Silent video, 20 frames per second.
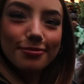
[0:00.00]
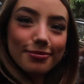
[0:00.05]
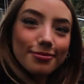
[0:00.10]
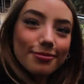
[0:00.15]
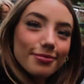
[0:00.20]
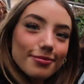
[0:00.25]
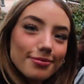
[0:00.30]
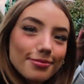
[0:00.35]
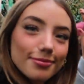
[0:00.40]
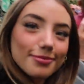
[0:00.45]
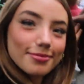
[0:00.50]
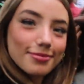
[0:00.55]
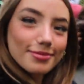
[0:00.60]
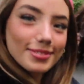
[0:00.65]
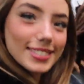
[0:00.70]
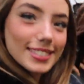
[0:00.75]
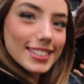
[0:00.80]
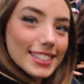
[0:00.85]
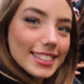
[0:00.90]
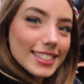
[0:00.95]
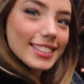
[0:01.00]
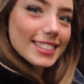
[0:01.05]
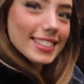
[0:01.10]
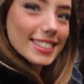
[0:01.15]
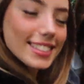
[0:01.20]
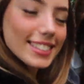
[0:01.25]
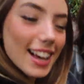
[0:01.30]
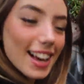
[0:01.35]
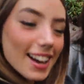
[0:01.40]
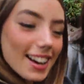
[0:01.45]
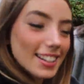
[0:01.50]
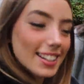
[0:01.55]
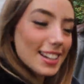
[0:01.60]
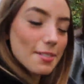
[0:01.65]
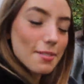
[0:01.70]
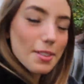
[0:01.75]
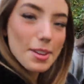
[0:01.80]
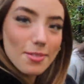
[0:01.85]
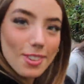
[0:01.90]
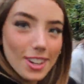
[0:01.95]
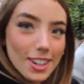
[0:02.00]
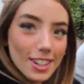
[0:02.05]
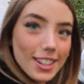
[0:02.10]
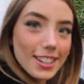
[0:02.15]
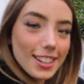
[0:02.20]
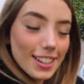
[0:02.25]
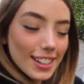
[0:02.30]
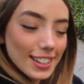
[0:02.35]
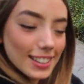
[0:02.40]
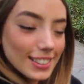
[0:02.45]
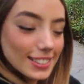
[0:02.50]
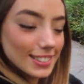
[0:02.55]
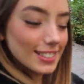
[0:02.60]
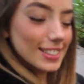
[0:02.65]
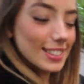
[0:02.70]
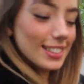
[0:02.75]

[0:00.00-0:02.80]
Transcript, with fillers: Lauren's gonna be a vlogger. I'm gonna be a vlogger. She can take the